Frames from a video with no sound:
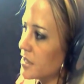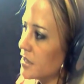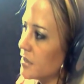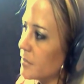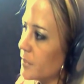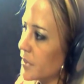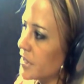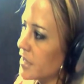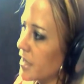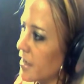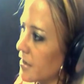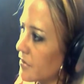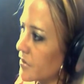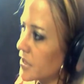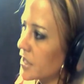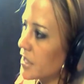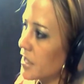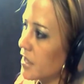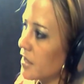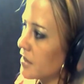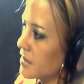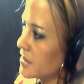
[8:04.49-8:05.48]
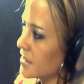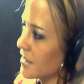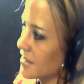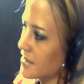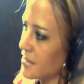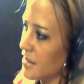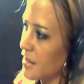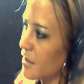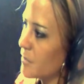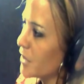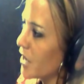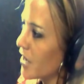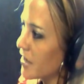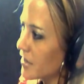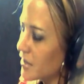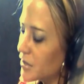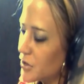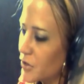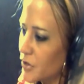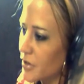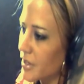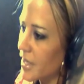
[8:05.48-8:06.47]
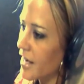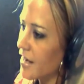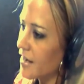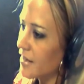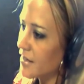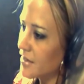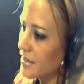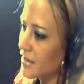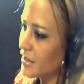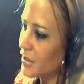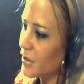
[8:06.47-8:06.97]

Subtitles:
deep into everything. Because I said, I'm not under that.